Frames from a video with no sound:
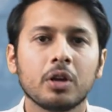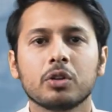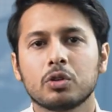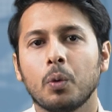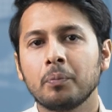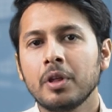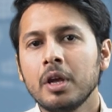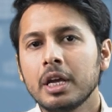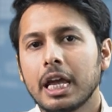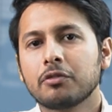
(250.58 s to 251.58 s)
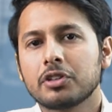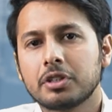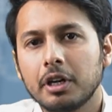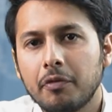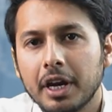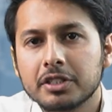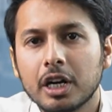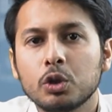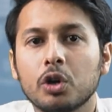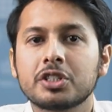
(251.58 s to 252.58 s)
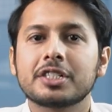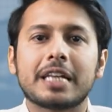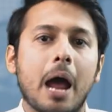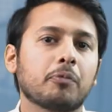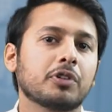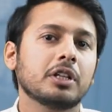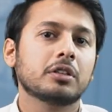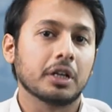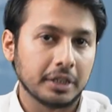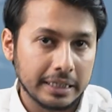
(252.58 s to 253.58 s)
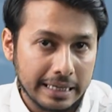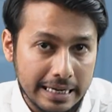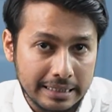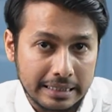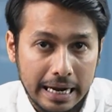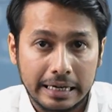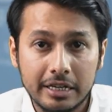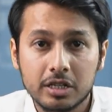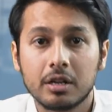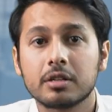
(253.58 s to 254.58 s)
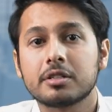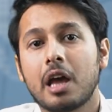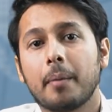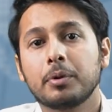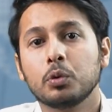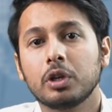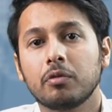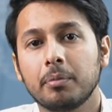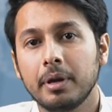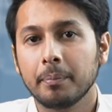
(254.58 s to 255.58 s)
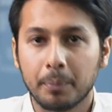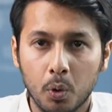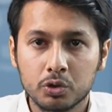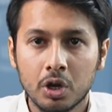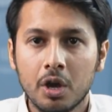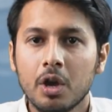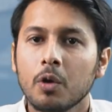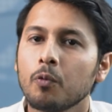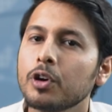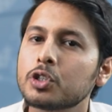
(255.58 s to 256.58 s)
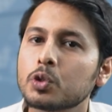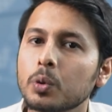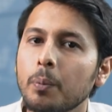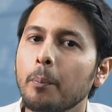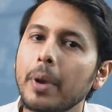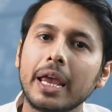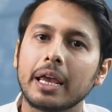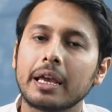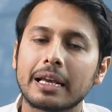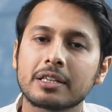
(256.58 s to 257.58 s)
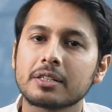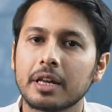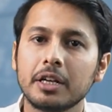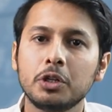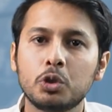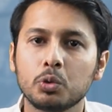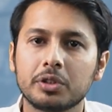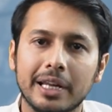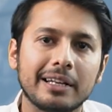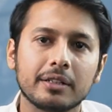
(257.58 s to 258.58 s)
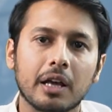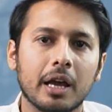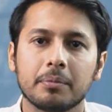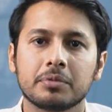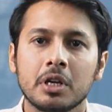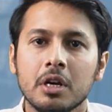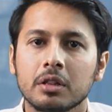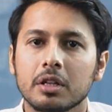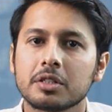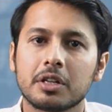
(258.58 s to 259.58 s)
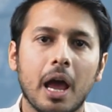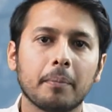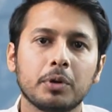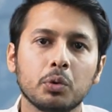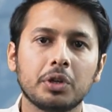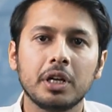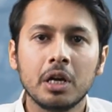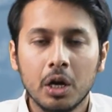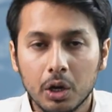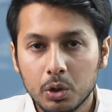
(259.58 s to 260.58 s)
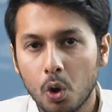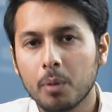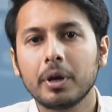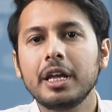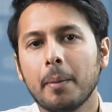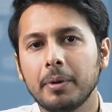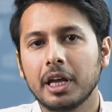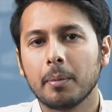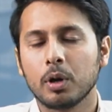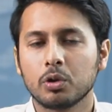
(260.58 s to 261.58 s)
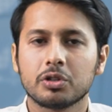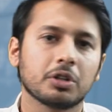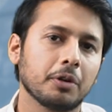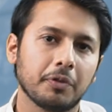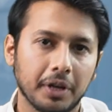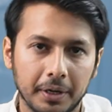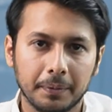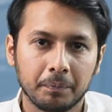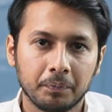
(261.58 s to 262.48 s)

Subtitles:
So, if the certificates are not stamped within 30 days, additional stamp duty will be imposed, which may extend to 10 times the stamp duty normally applicable on the certificate.